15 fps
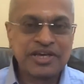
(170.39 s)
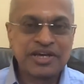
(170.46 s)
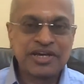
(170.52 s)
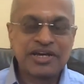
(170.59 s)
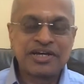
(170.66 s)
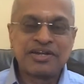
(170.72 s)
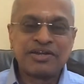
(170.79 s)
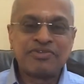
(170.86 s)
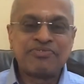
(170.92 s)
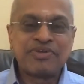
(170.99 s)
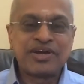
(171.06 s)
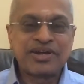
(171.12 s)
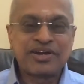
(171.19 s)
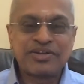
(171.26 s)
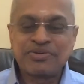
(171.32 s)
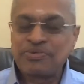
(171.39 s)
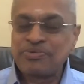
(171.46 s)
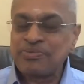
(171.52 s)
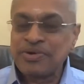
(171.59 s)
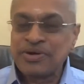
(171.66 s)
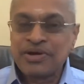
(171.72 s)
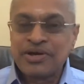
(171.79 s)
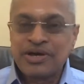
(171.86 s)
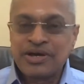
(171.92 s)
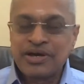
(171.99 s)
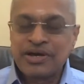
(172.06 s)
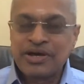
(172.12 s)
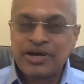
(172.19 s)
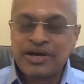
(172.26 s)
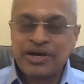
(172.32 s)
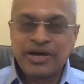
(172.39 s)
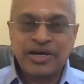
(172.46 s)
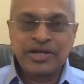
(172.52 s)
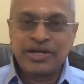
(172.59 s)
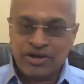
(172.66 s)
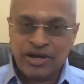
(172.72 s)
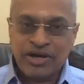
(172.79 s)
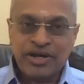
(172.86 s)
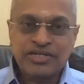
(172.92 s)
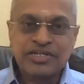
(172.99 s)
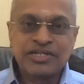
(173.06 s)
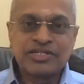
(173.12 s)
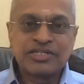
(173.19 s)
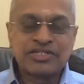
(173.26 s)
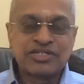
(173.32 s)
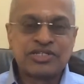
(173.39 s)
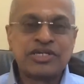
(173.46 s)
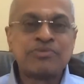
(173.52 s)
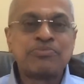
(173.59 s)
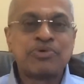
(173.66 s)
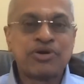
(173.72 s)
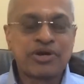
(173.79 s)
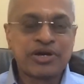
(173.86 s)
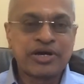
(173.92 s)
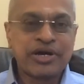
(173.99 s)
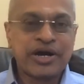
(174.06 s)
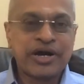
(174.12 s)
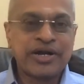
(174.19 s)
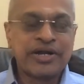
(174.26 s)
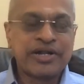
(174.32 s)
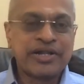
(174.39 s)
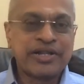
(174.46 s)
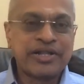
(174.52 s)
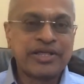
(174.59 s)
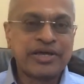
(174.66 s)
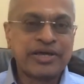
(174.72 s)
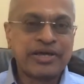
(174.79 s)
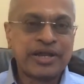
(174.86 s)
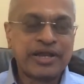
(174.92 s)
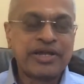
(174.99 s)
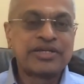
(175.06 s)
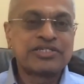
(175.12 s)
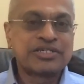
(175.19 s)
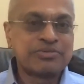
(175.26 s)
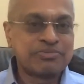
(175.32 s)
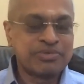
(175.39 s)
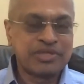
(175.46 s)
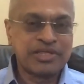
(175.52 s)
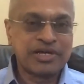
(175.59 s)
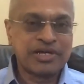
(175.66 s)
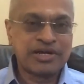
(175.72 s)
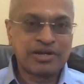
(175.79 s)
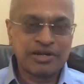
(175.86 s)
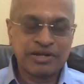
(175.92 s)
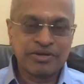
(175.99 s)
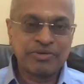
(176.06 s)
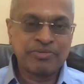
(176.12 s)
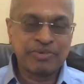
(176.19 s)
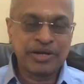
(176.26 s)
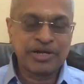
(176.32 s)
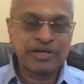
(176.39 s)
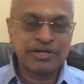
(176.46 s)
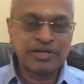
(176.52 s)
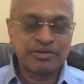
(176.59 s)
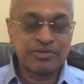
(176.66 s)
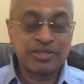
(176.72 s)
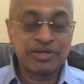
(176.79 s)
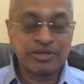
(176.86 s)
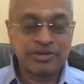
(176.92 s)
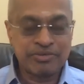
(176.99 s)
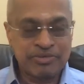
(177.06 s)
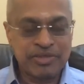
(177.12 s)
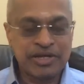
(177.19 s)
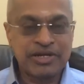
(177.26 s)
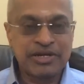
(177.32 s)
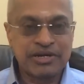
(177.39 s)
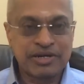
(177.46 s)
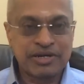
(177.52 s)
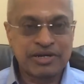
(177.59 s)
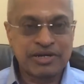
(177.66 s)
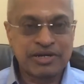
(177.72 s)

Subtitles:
In fact, I need to congratulate the teamwork and the leadership that that is.